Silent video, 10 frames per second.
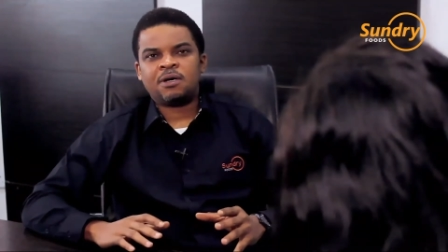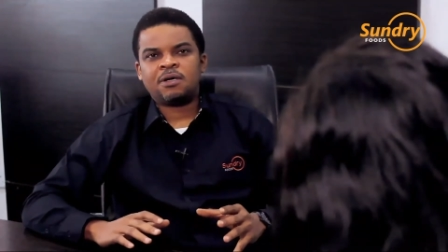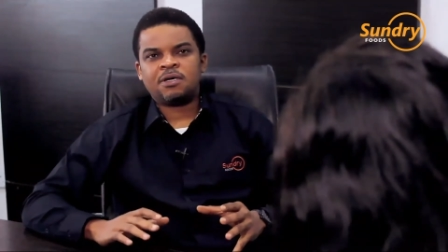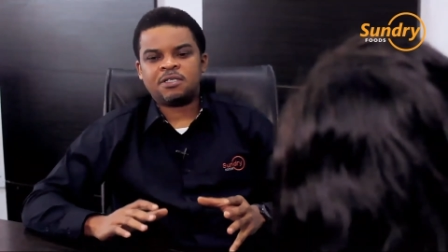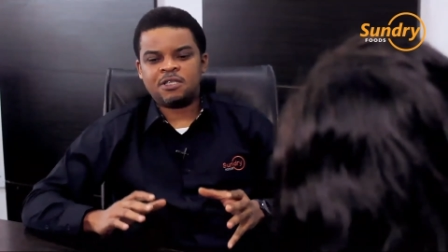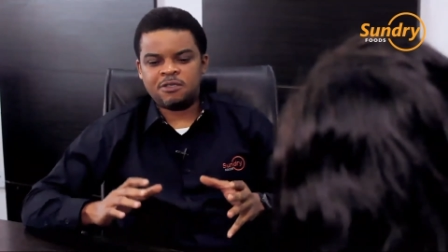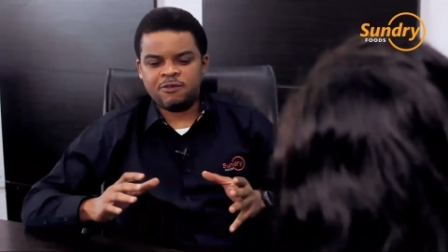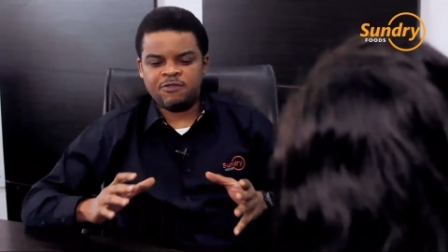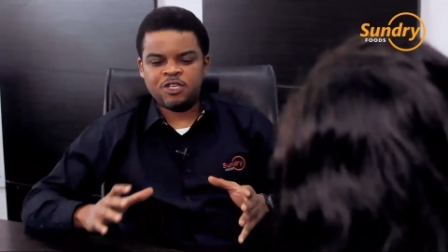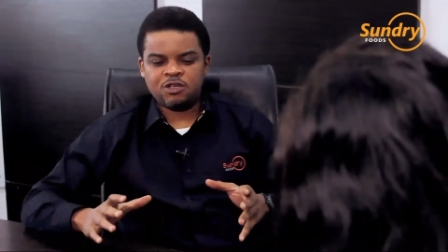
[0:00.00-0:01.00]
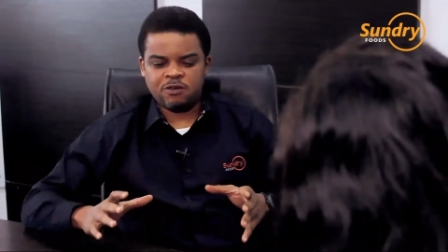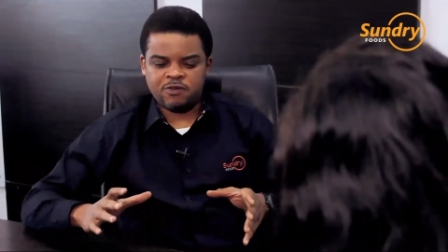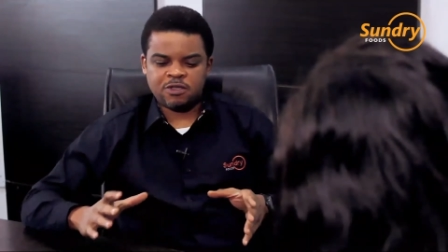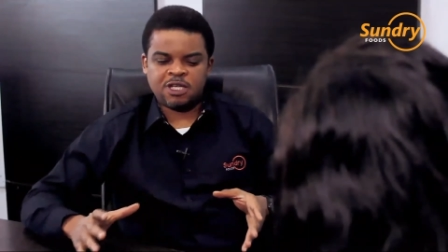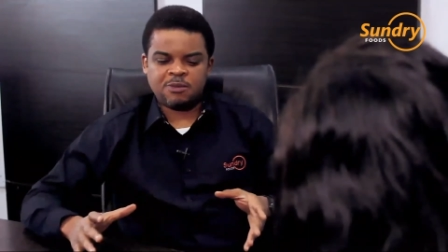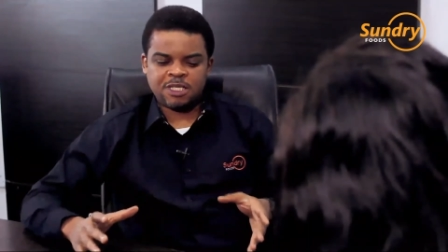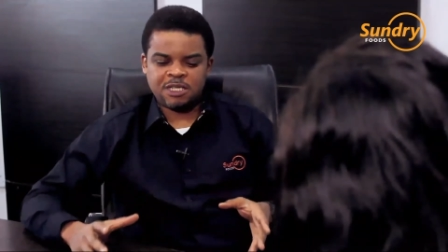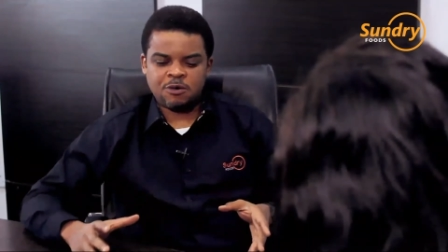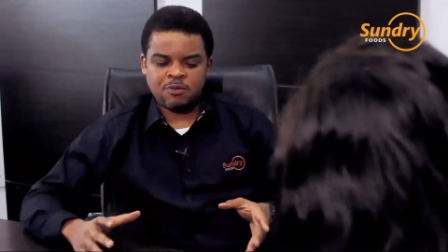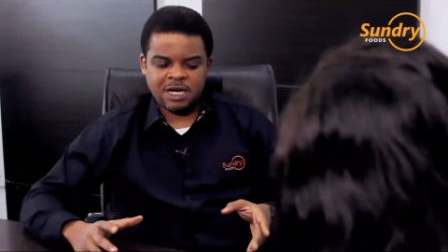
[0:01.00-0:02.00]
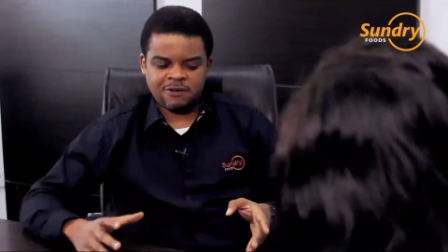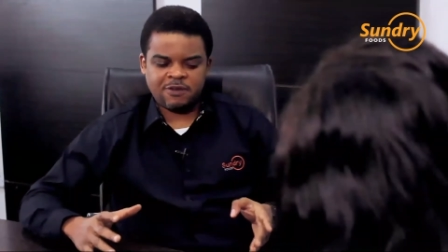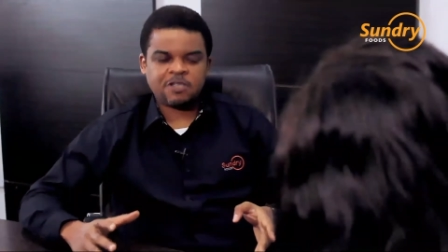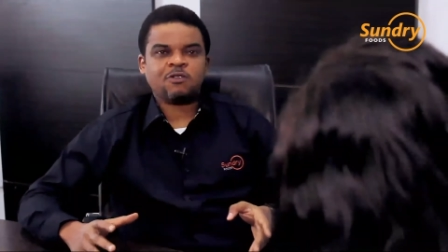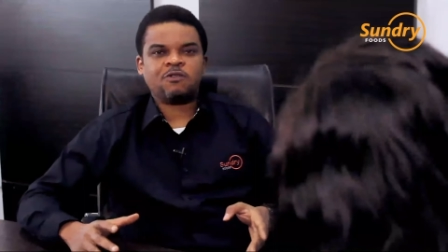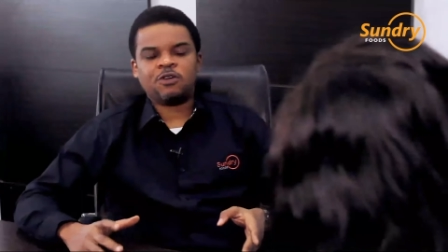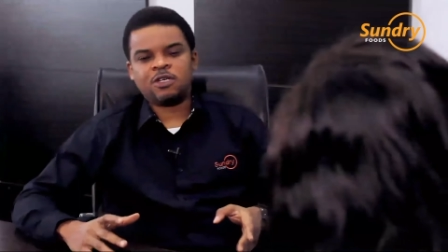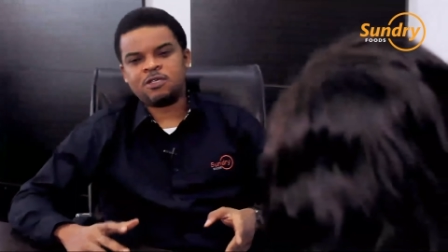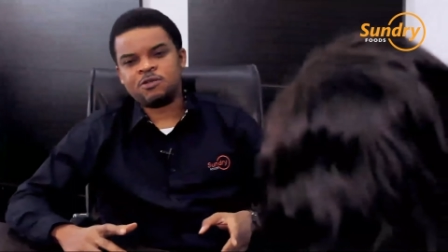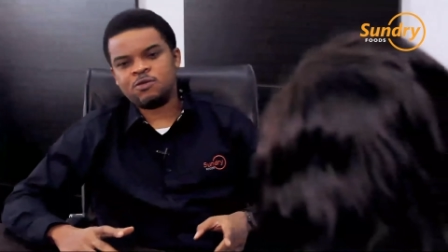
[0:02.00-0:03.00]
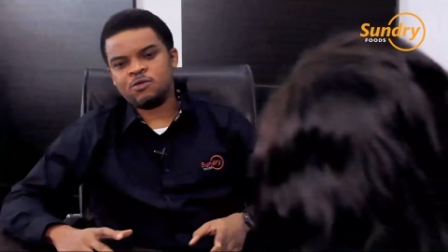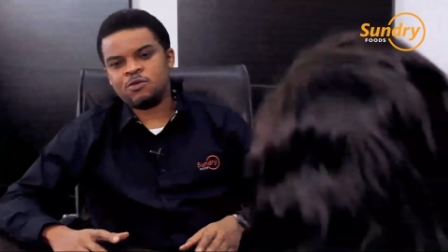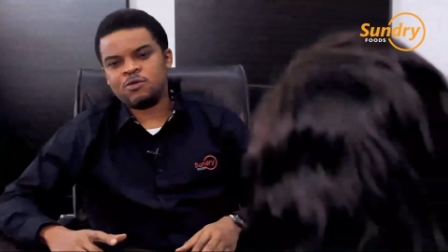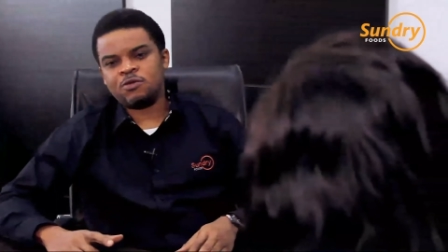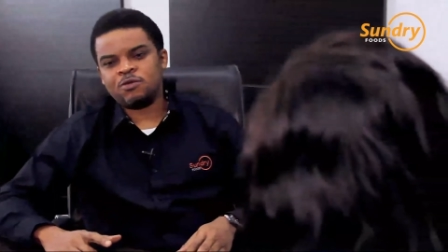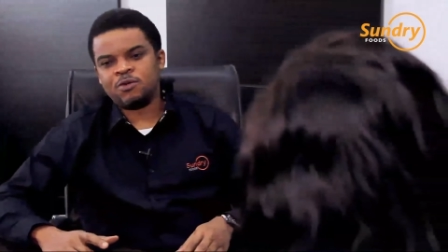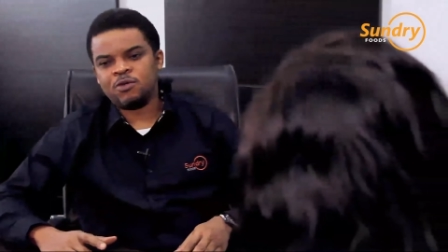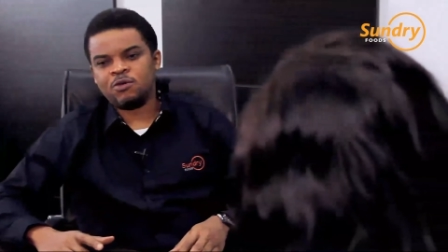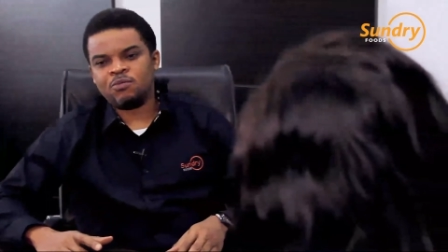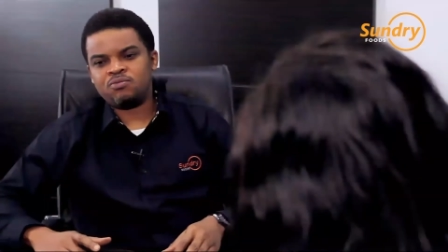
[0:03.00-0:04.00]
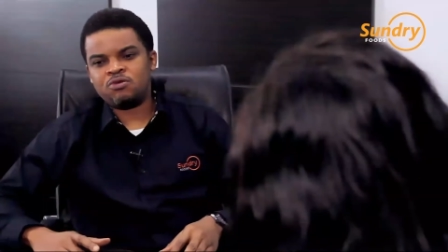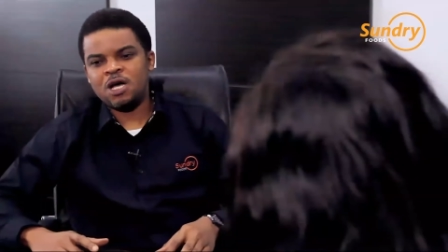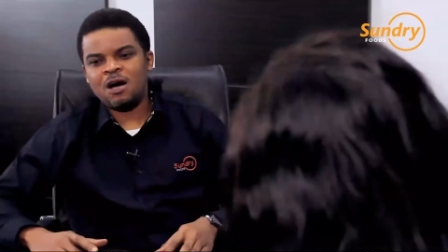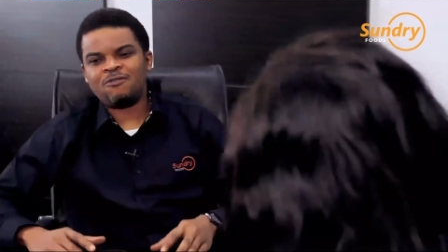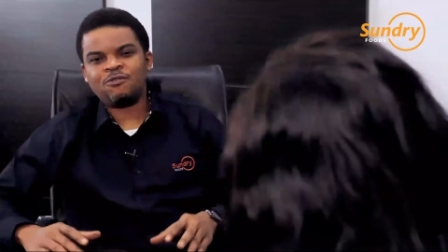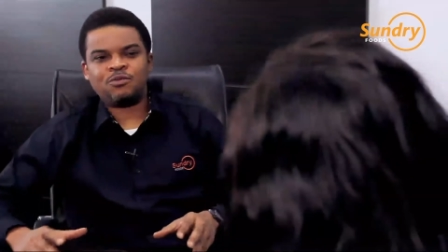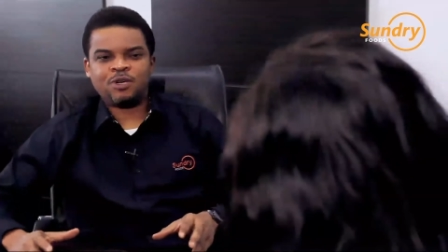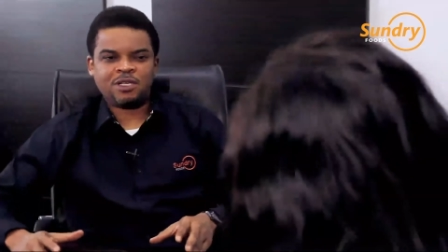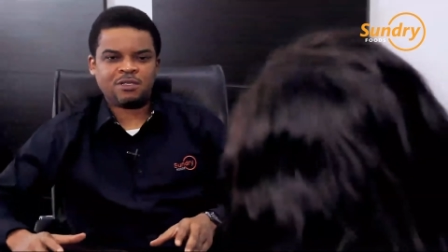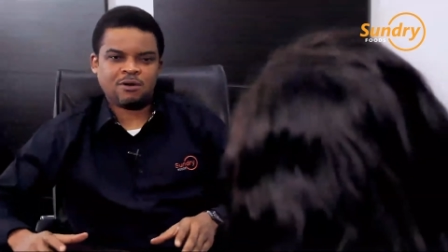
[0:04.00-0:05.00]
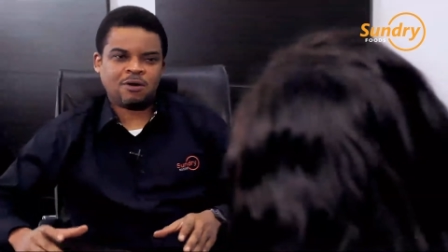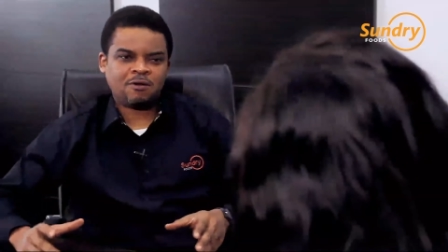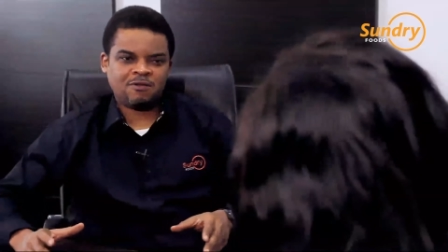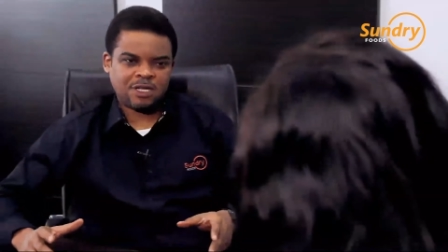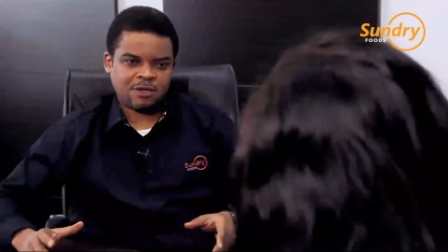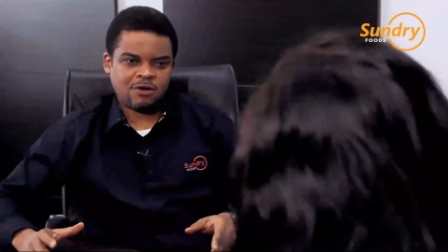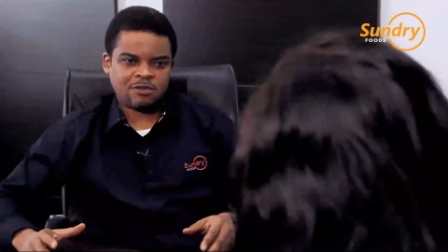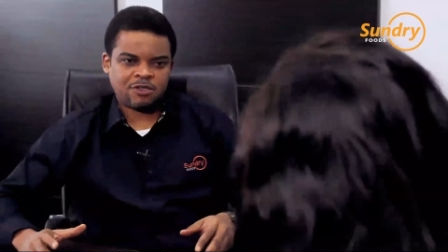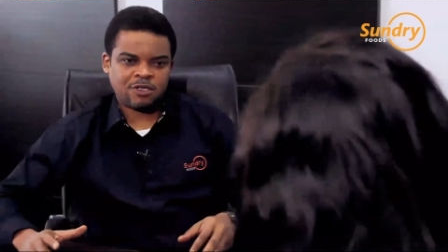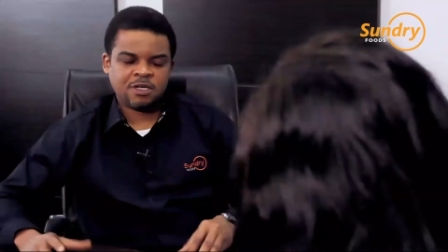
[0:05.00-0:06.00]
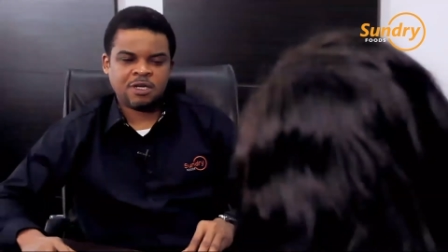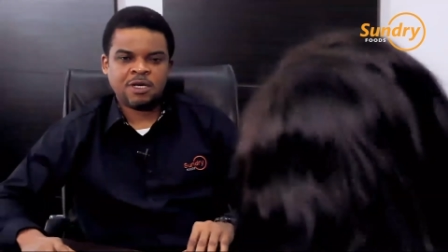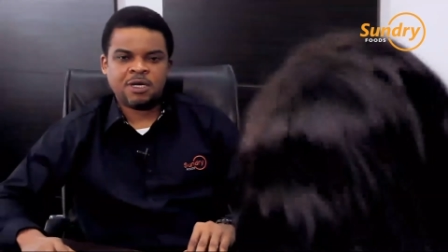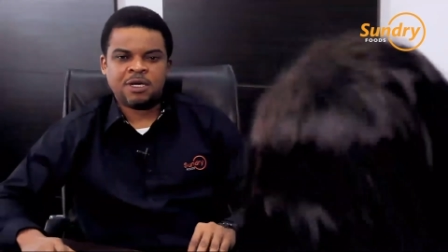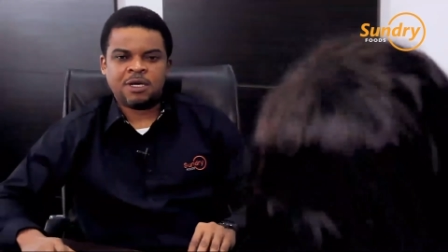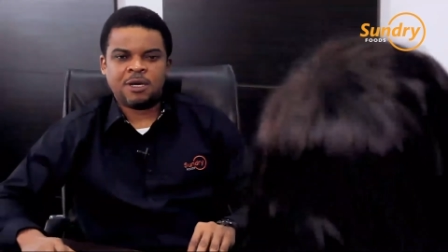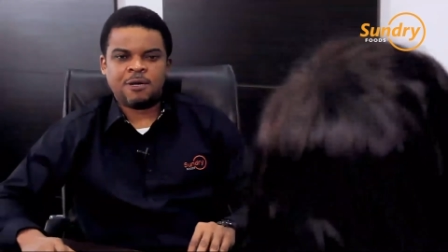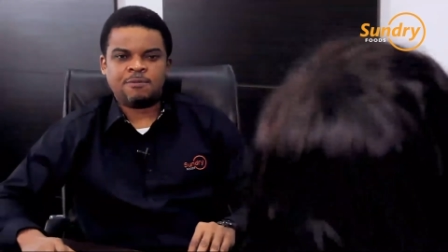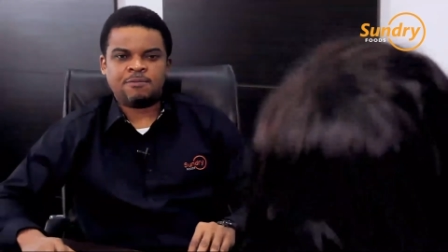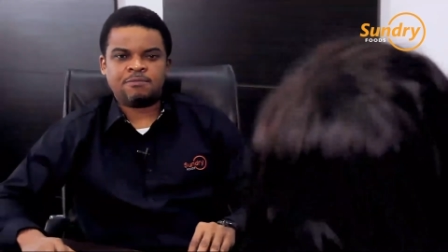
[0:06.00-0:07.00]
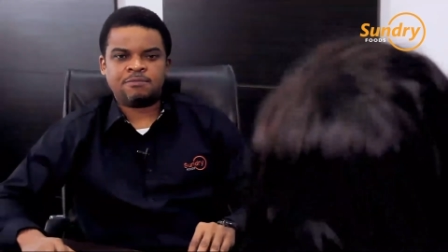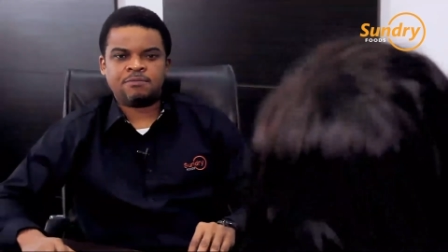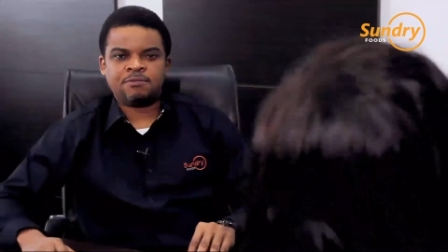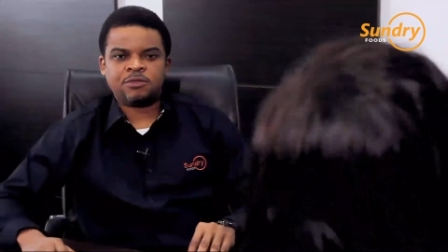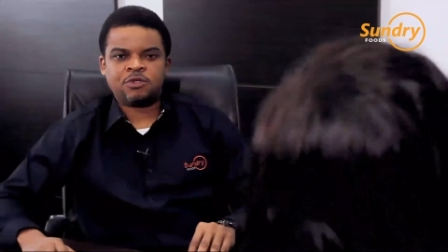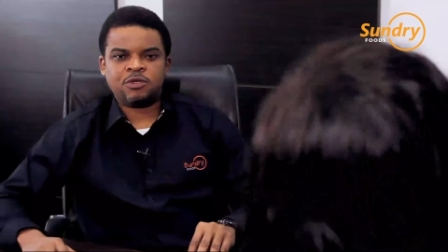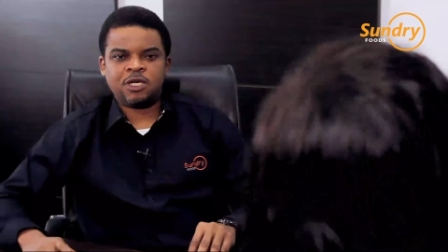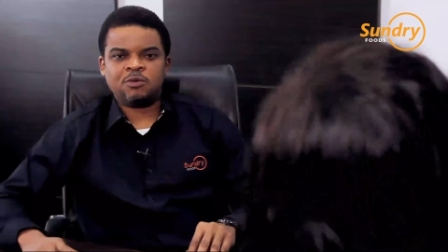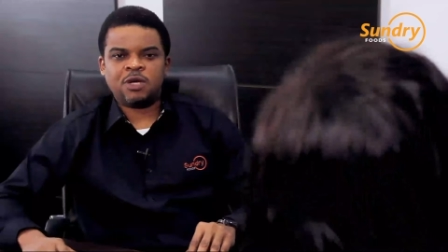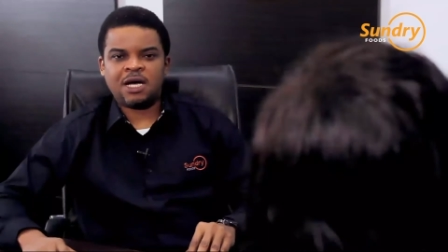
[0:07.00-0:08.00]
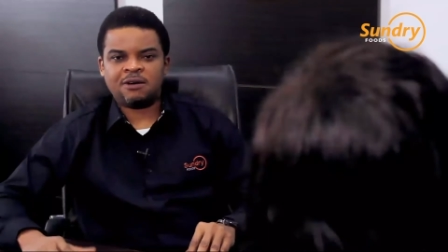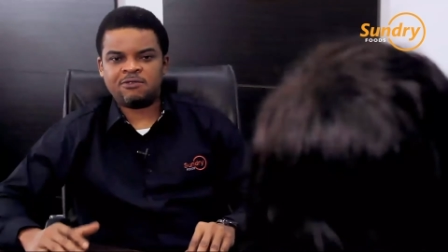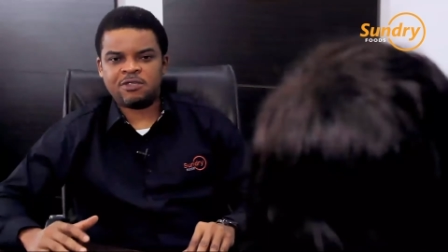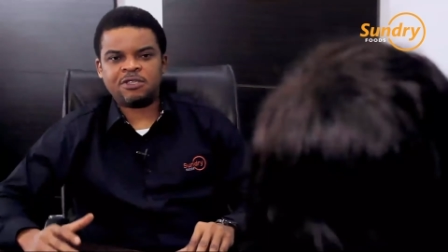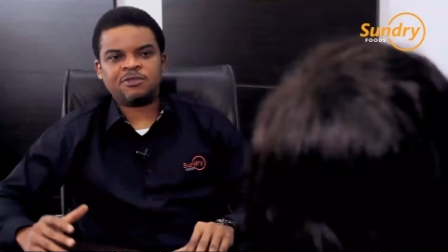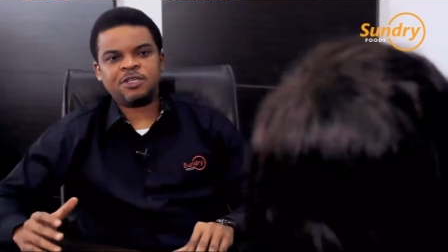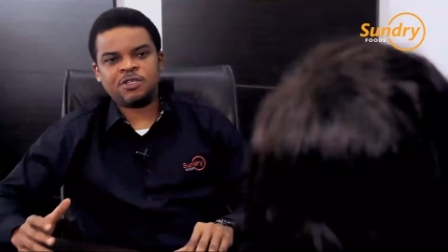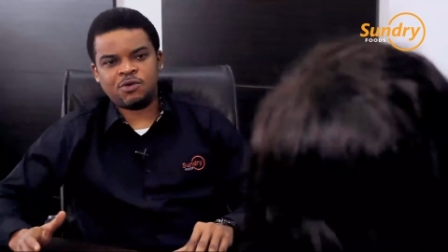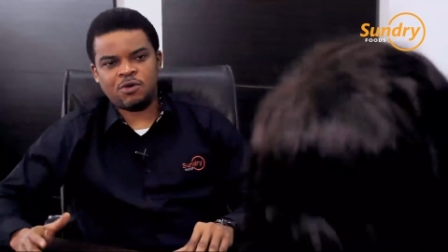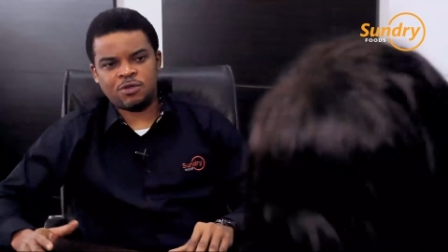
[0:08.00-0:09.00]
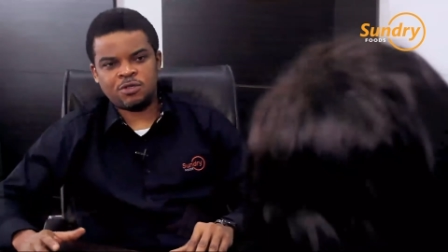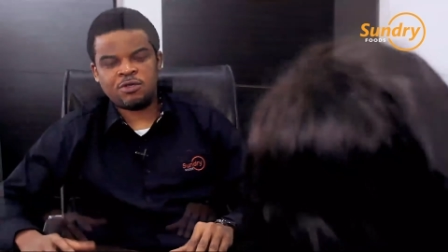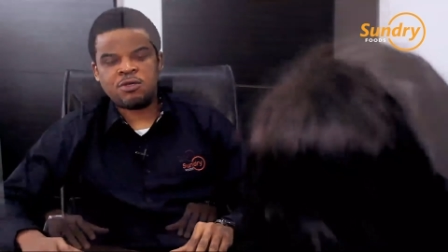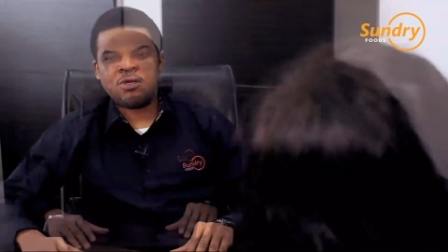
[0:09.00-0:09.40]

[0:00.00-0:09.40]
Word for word: is the, the, vision for the kilimanjaro brand first of all is to you know put our footprints all over the country um, today we have 43 stores